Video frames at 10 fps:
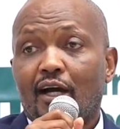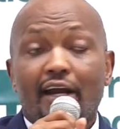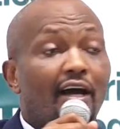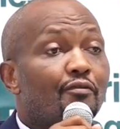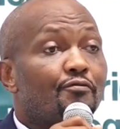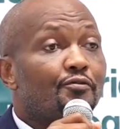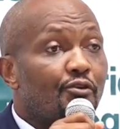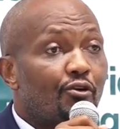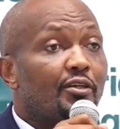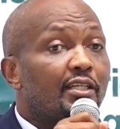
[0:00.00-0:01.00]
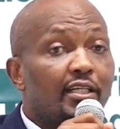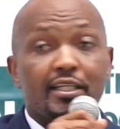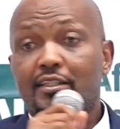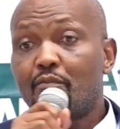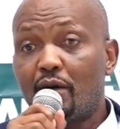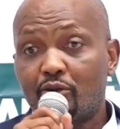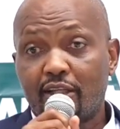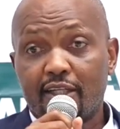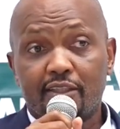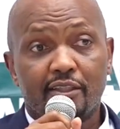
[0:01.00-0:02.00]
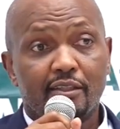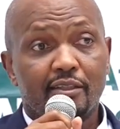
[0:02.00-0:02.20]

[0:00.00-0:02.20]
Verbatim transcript: And I have no regrets about that.